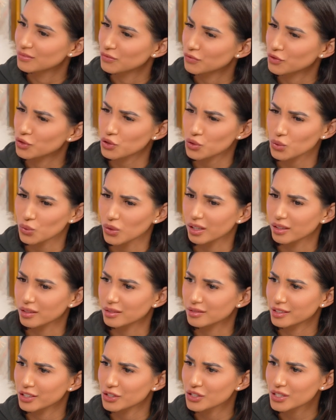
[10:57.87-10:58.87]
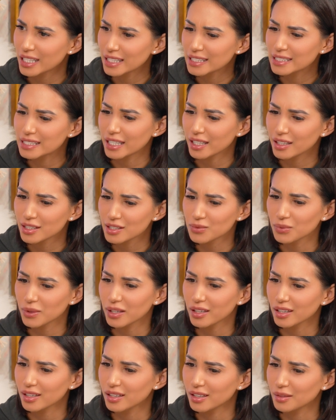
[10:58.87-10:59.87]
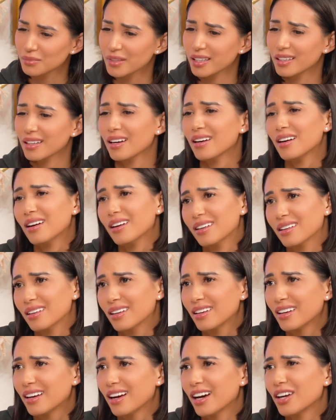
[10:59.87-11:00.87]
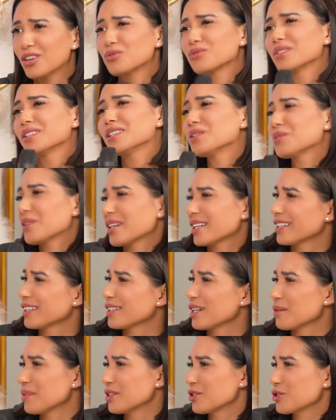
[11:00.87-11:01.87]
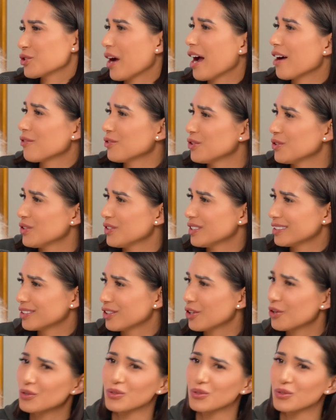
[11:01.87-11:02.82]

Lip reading: For sure. There's like days where I'm like, oh, I don't really want to get up and travel and go,